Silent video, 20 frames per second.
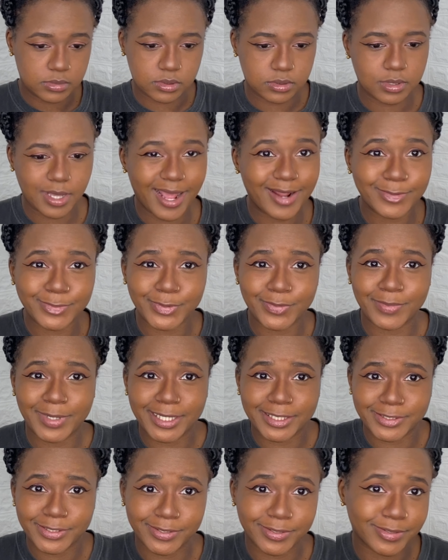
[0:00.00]
I don't do my
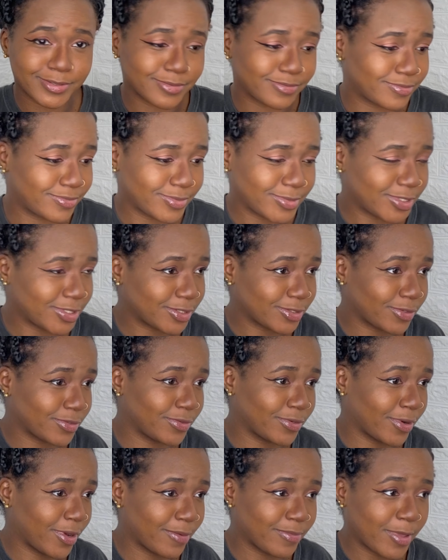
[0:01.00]
edges. Just so you know,
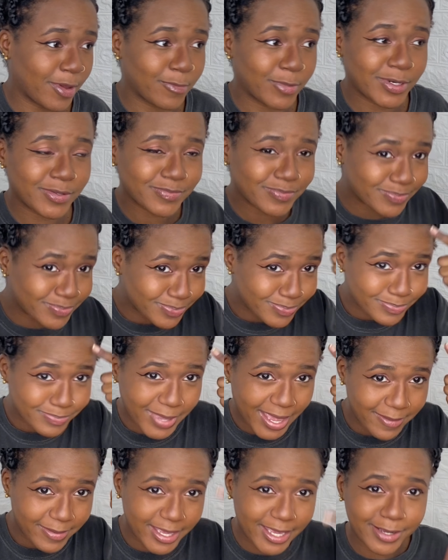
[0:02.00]
I'm not one of
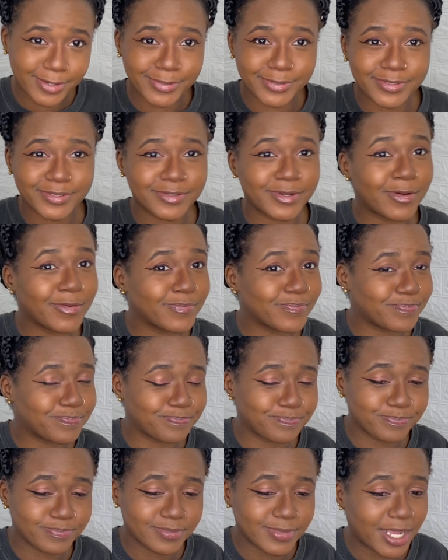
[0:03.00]
baby hairs. No,
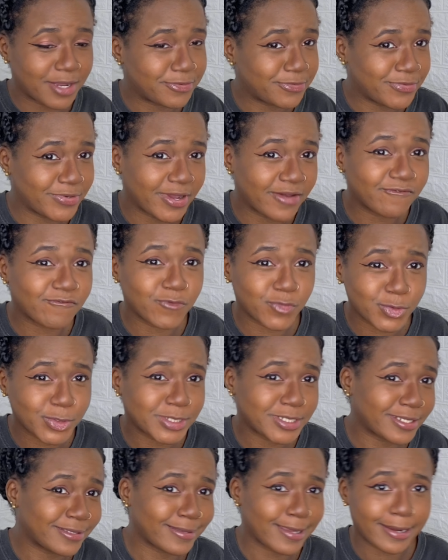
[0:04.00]
I do not
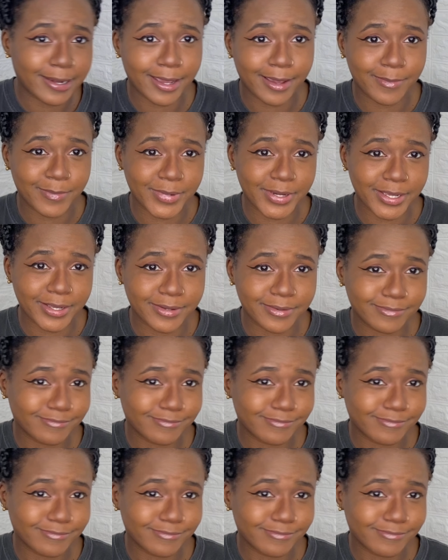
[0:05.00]
foresee that happening.